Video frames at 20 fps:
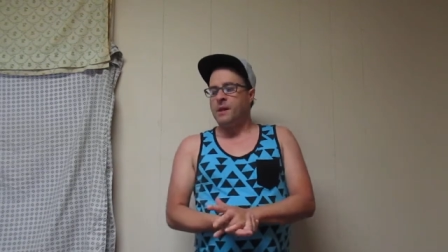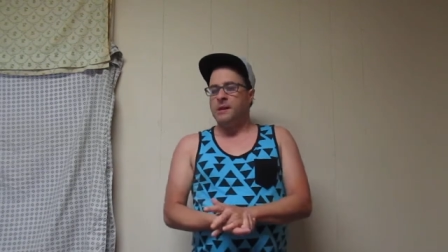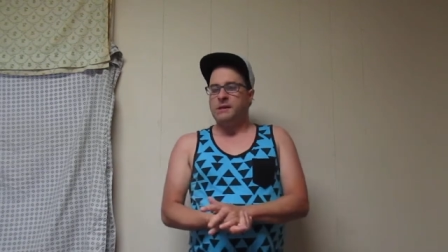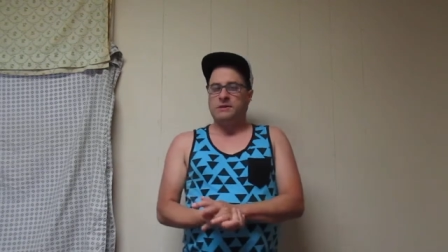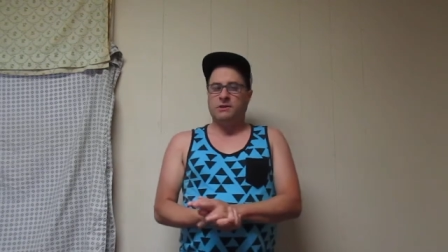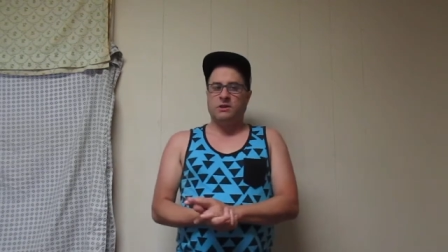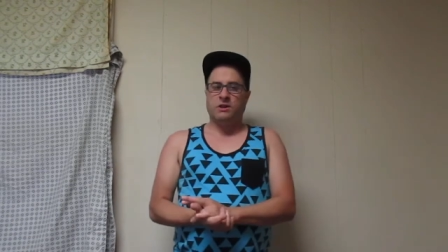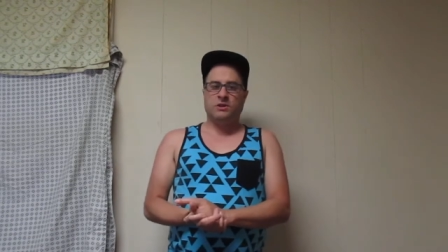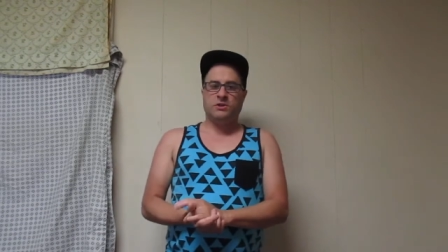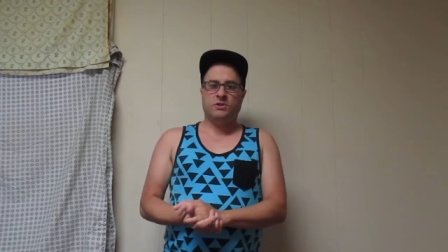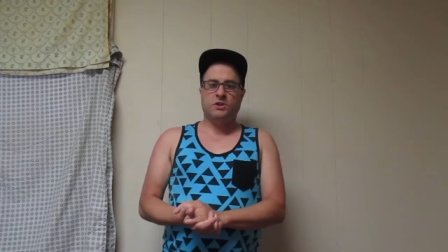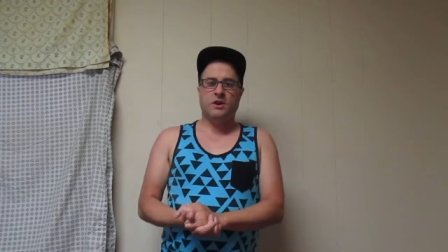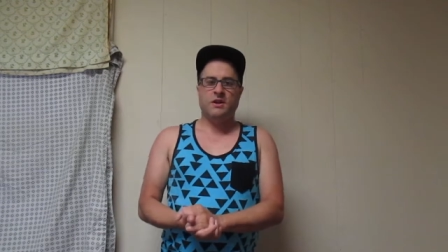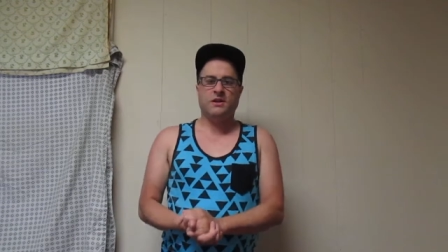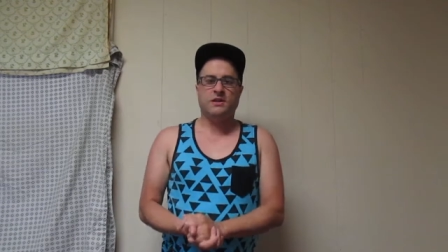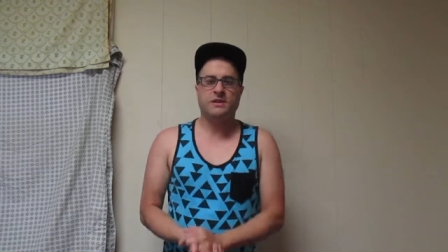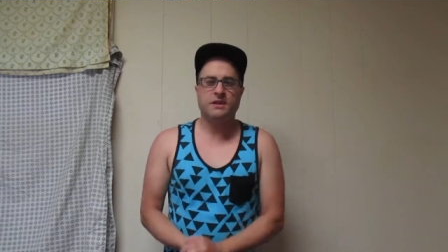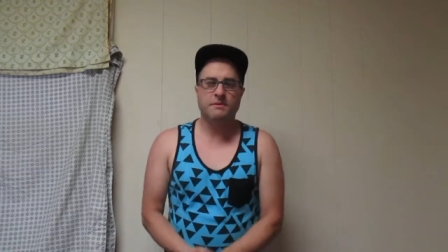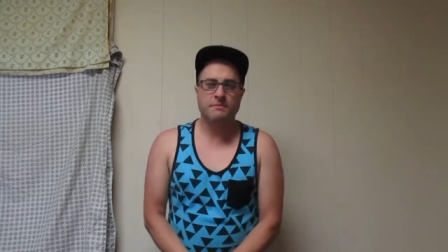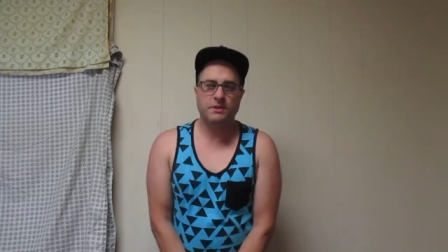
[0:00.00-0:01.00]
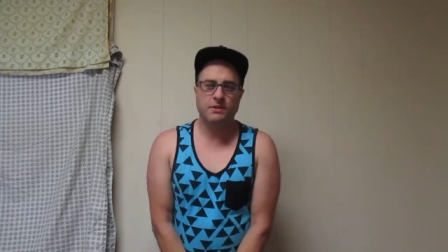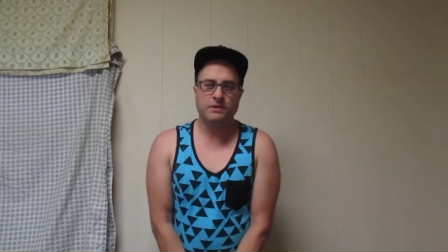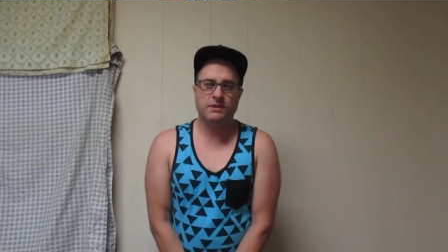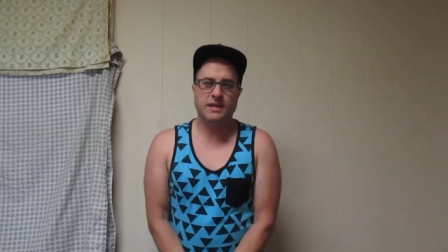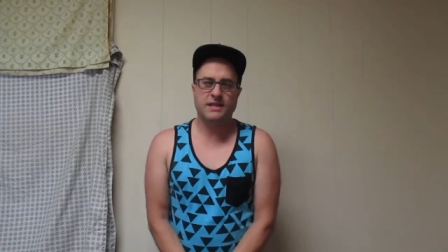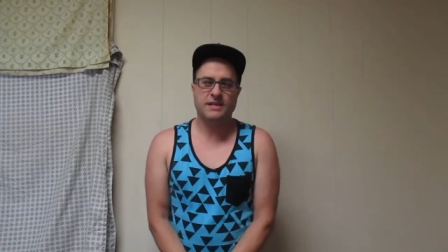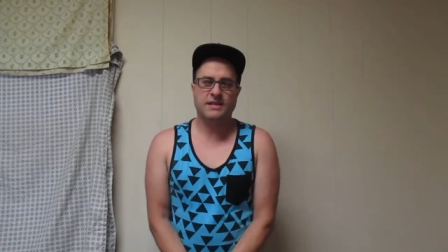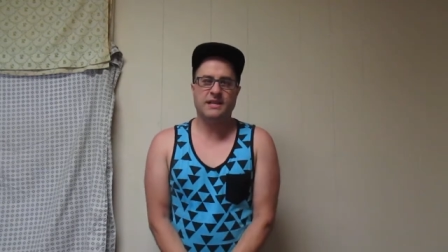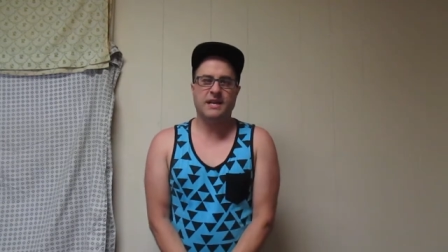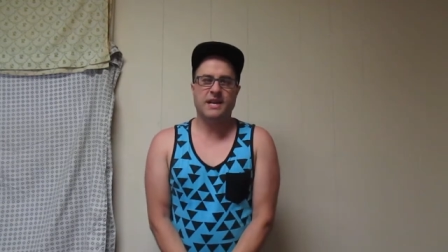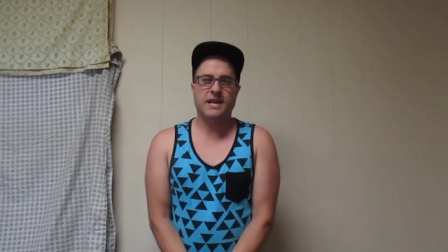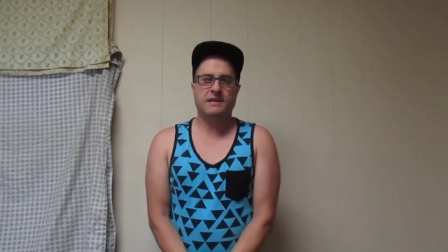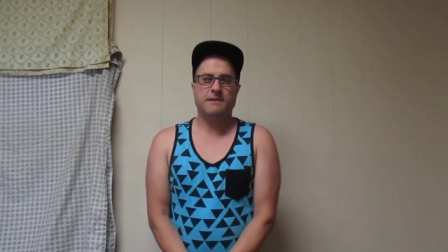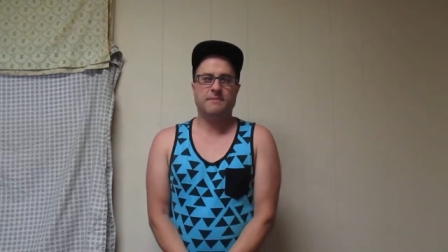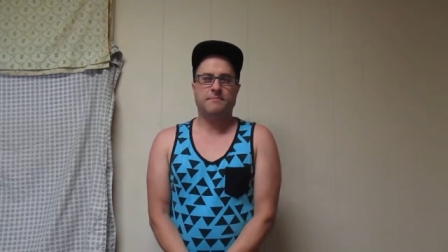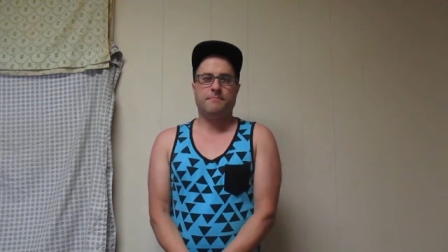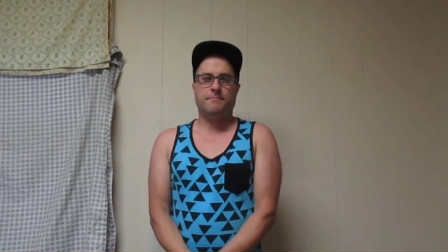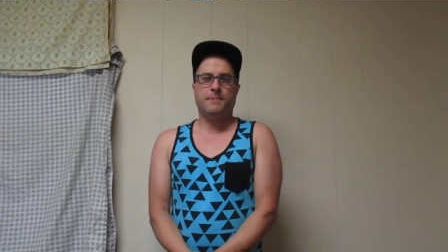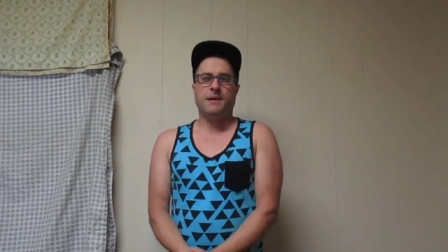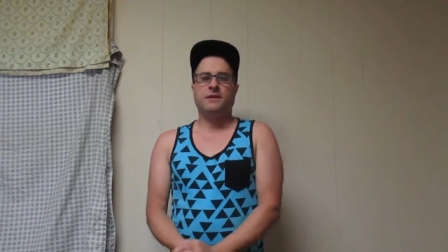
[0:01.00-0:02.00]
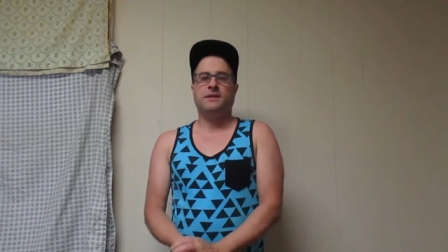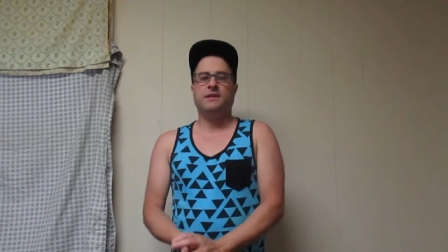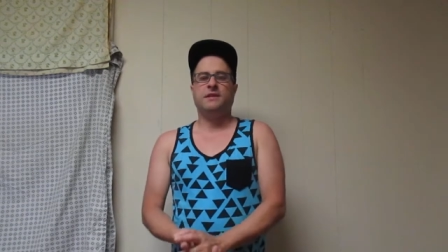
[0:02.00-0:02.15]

so I was talking to some dude last night about